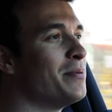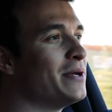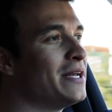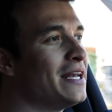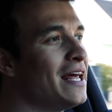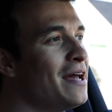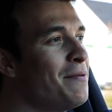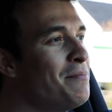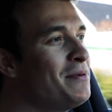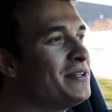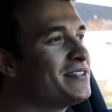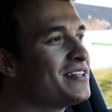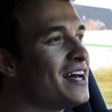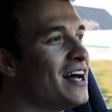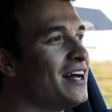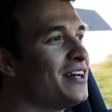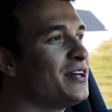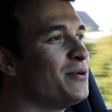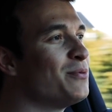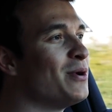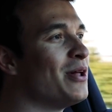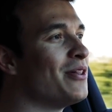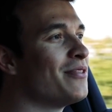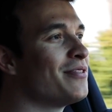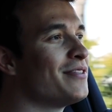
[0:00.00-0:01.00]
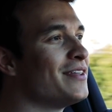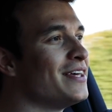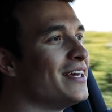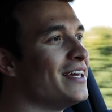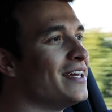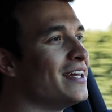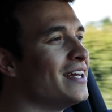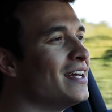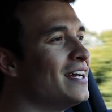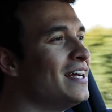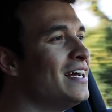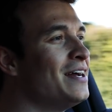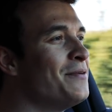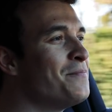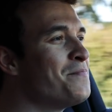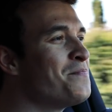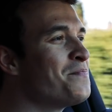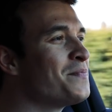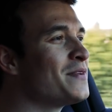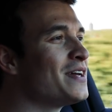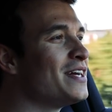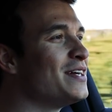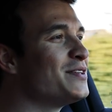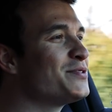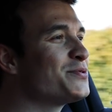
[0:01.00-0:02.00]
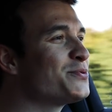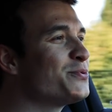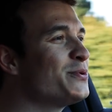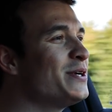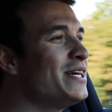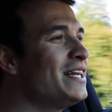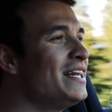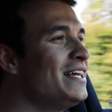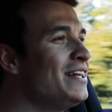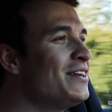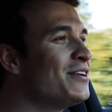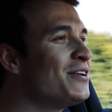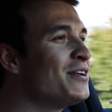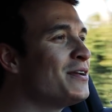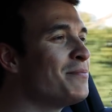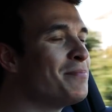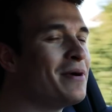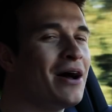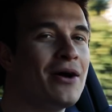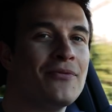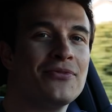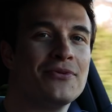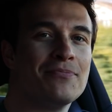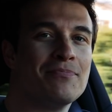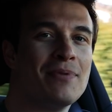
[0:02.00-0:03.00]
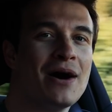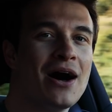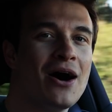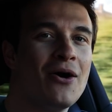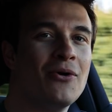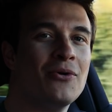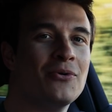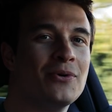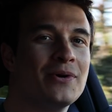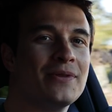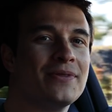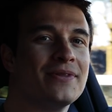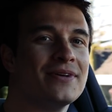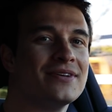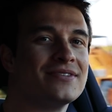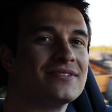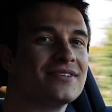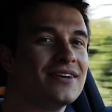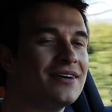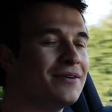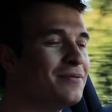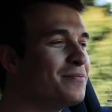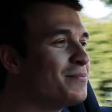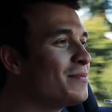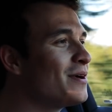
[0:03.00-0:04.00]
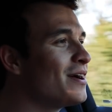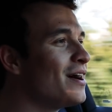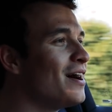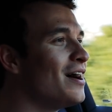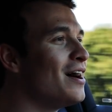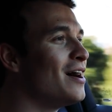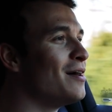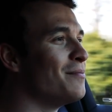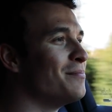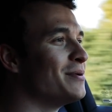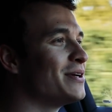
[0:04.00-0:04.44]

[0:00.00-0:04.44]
But let me tell you one thing, it's really not about the power with this car